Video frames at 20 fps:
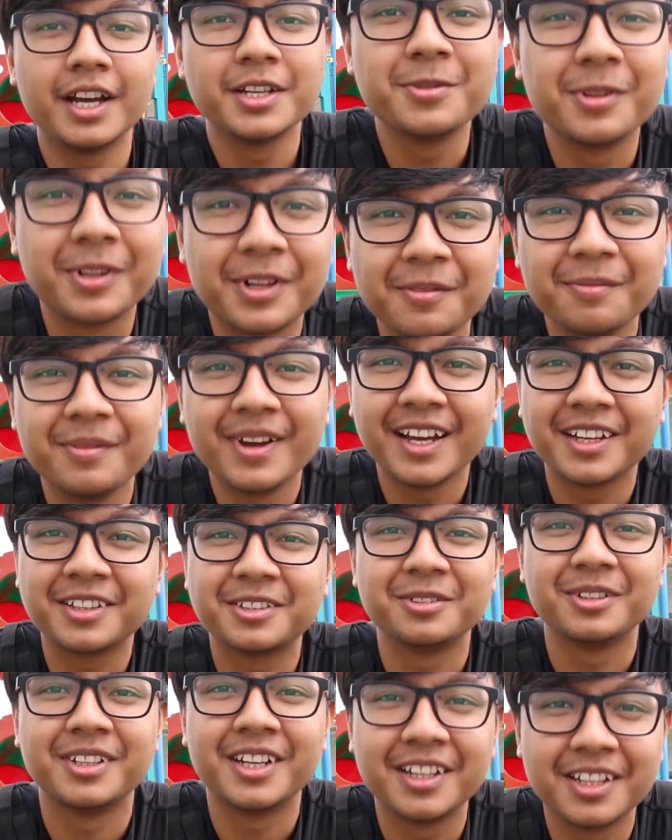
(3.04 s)
guys, welcome back
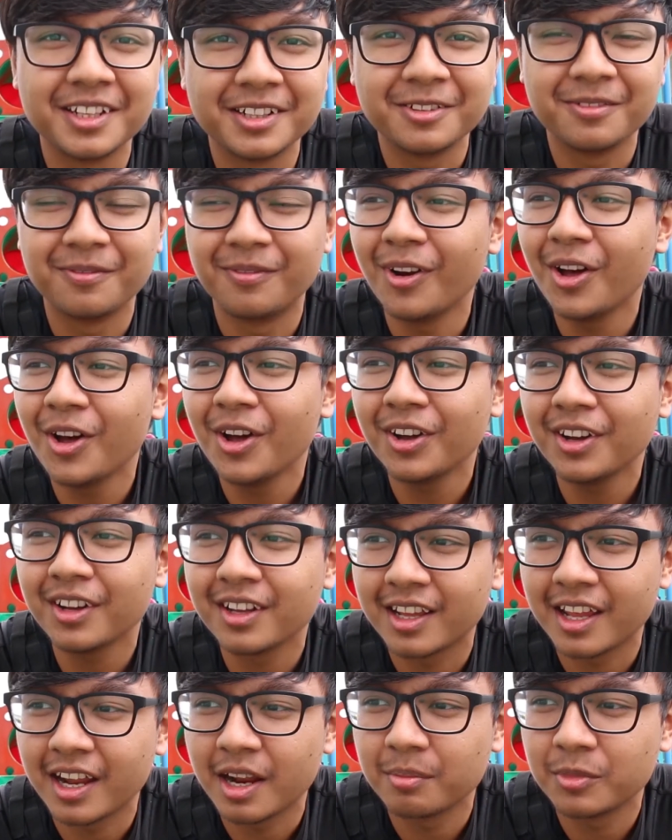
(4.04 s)
to another
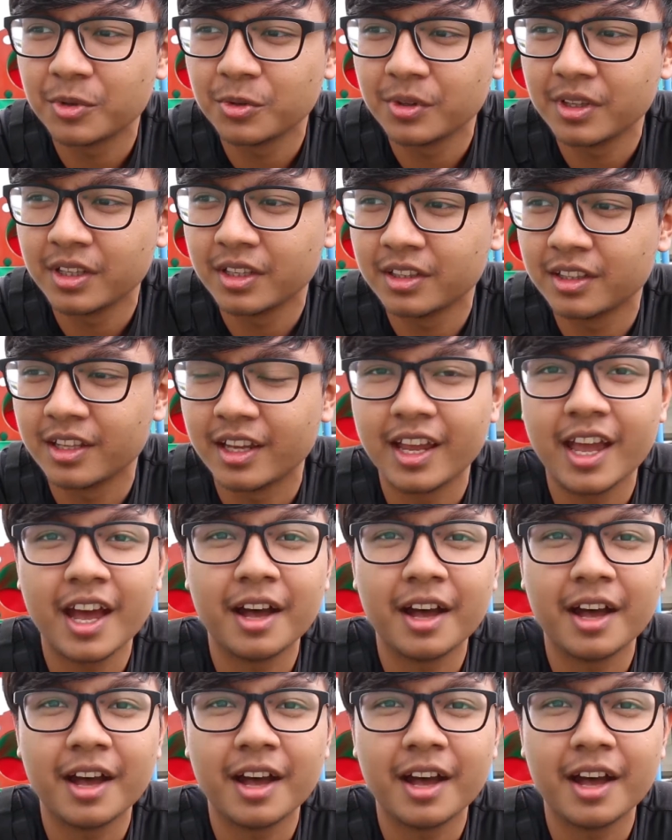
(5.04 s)
vlog that I'm doing.